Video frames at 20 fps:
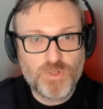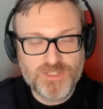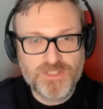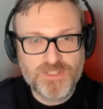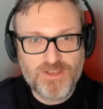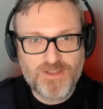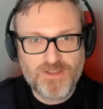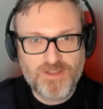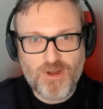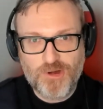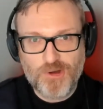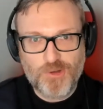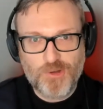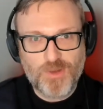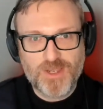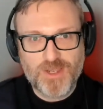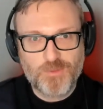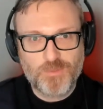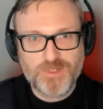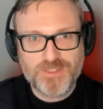the
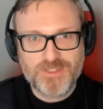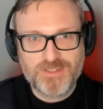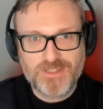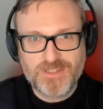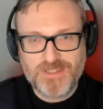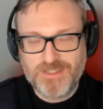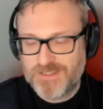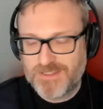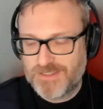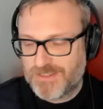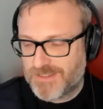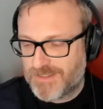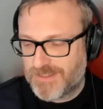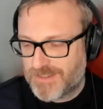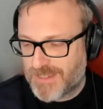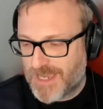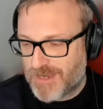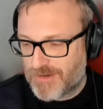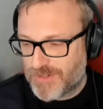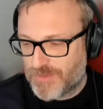
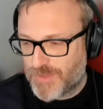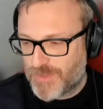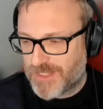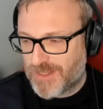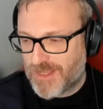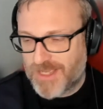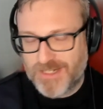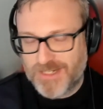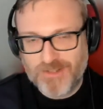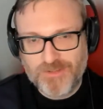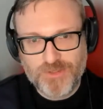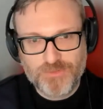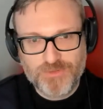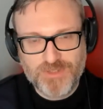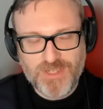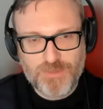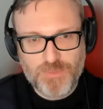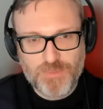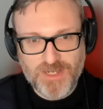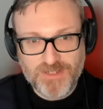ROI, how can we align on those
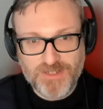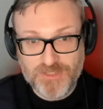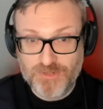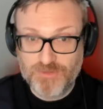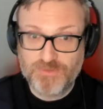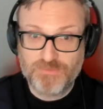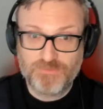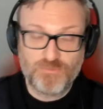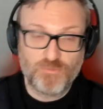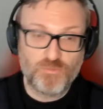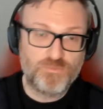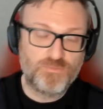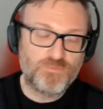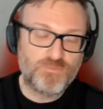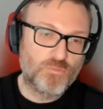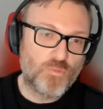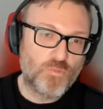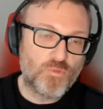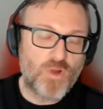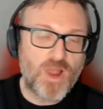KPIs to
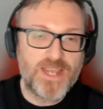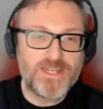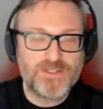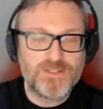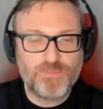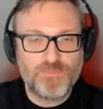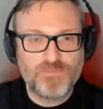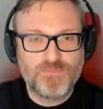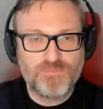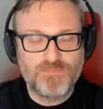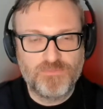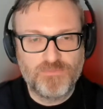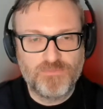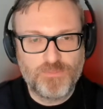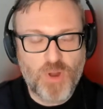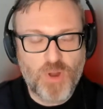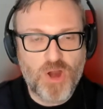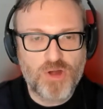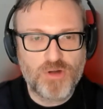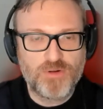write
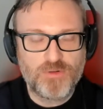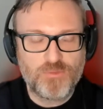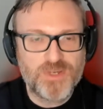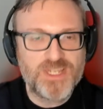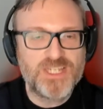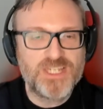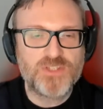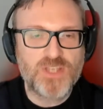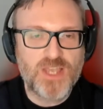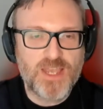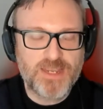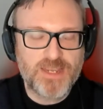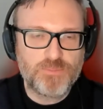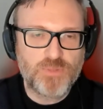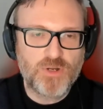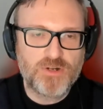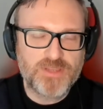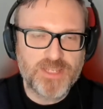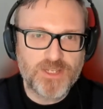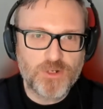part or redesign
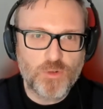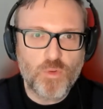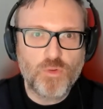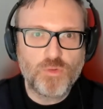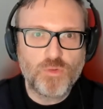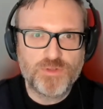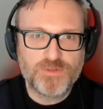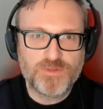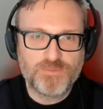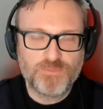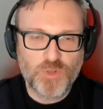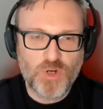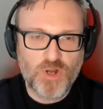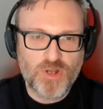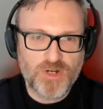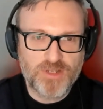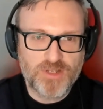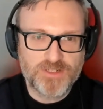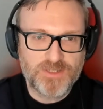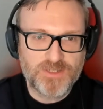part of that old
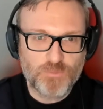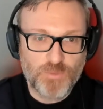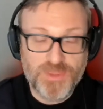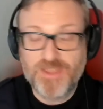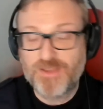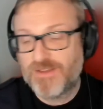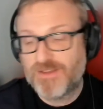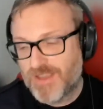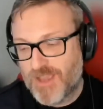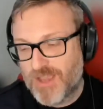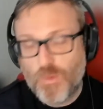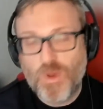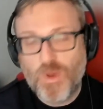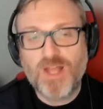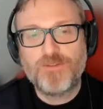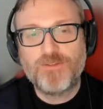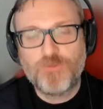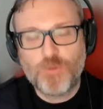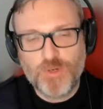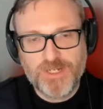product
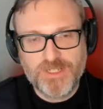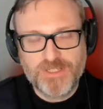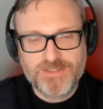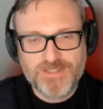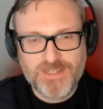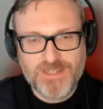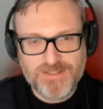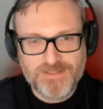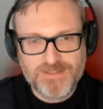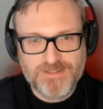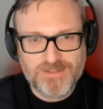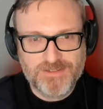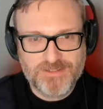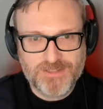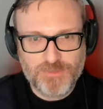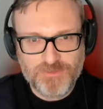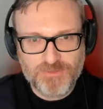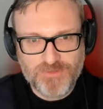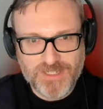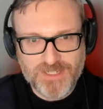while avoiding second
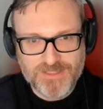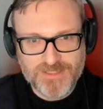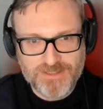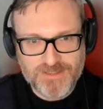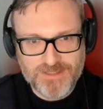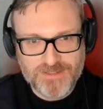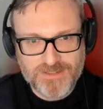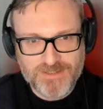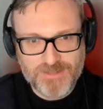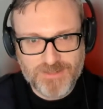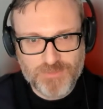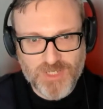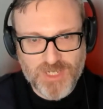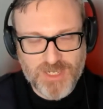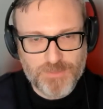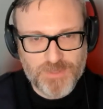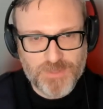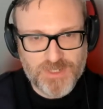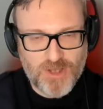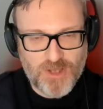system effect at the same
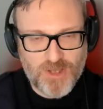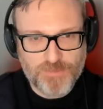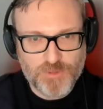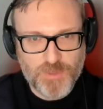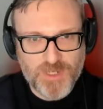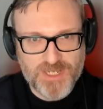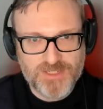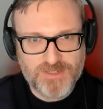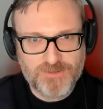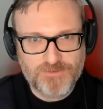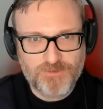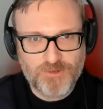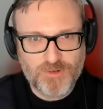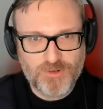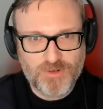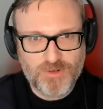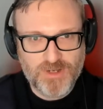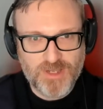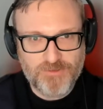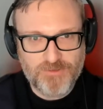time, and optimizing
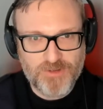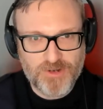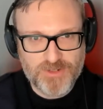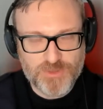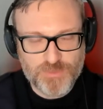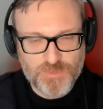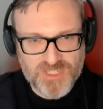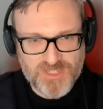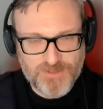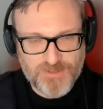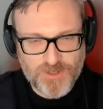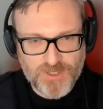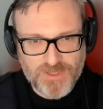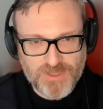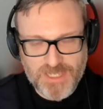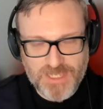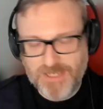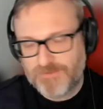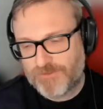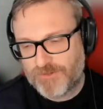for a very specific
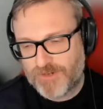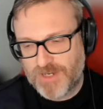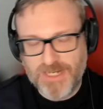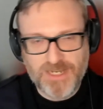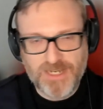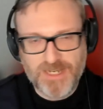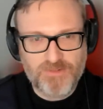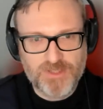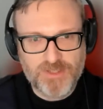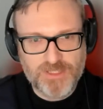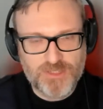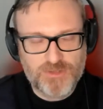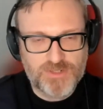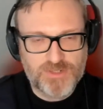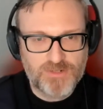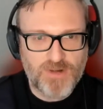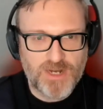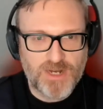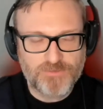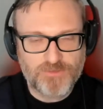thing and forgetting everything you
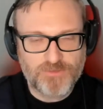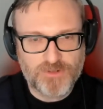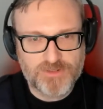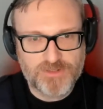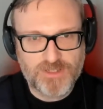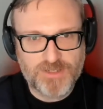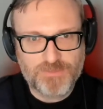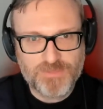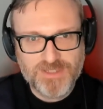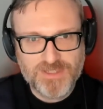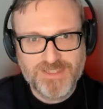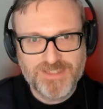did right the first time.